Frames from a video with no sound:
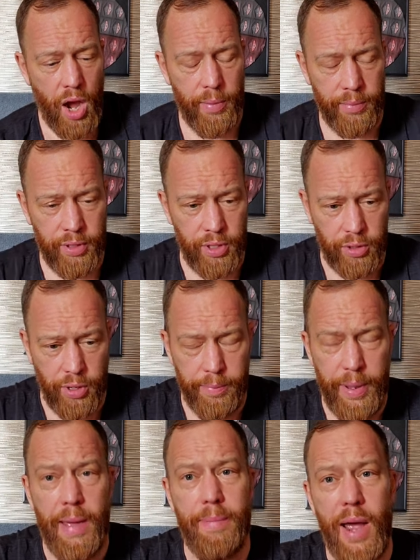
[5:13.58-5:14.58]
I'm going to
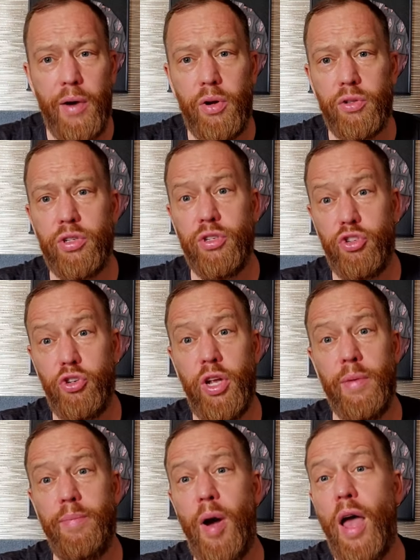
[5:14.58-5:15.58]
compare Paro to
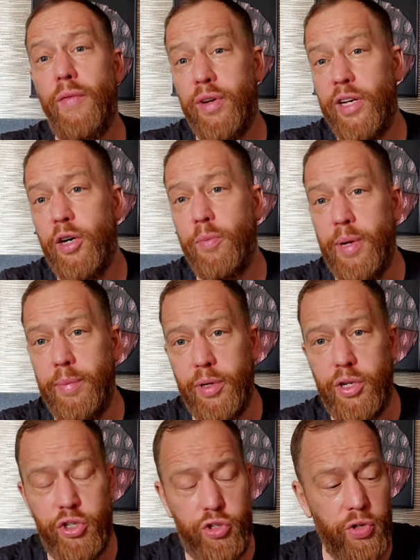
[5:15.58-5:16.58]
Jukembayev a little bit
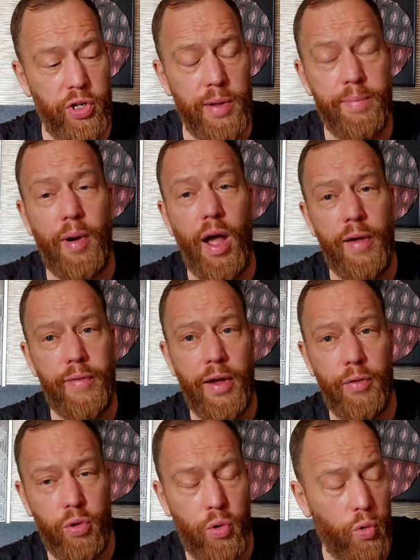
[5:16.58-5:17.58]
because Jukembayev
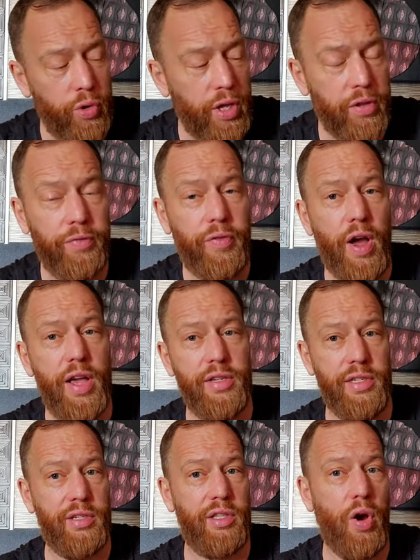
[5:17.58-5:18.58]
out of the, all the other
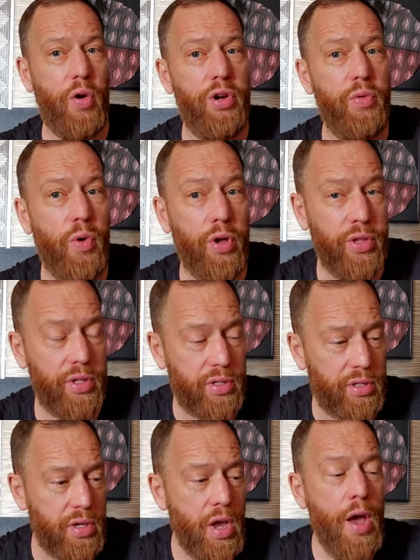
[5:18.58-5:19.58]
fighters is the only one
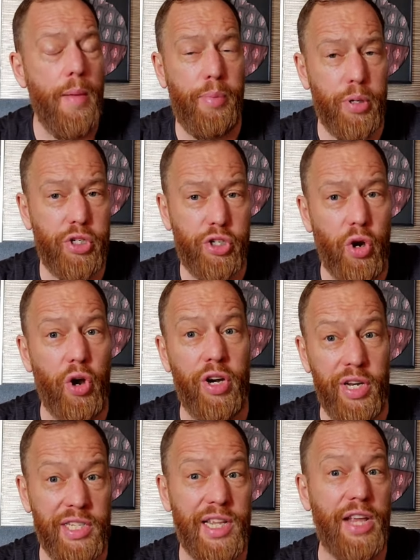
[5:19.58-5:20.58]
that's pushed on
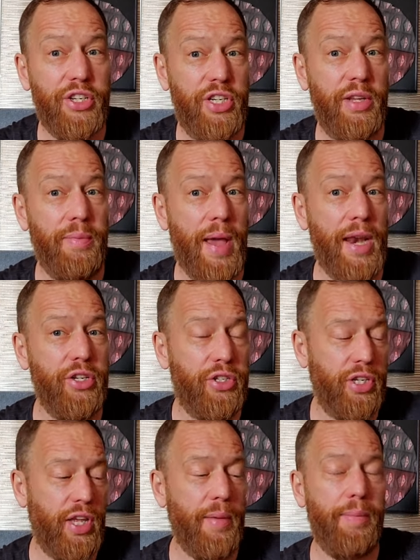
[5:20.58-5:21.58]
and has actually managed
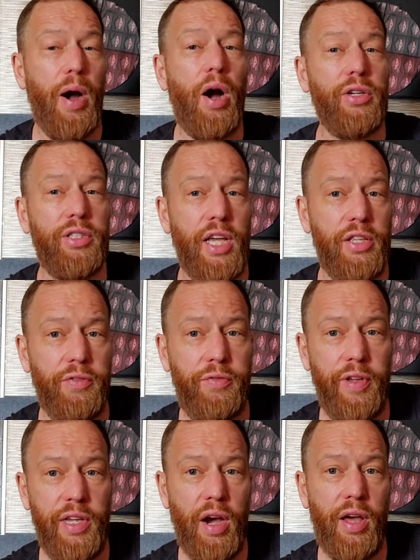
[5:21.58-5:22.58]
to get past that
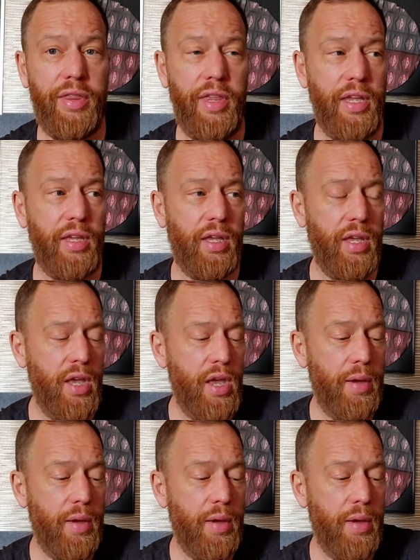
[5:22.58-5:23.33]
defeat, I think,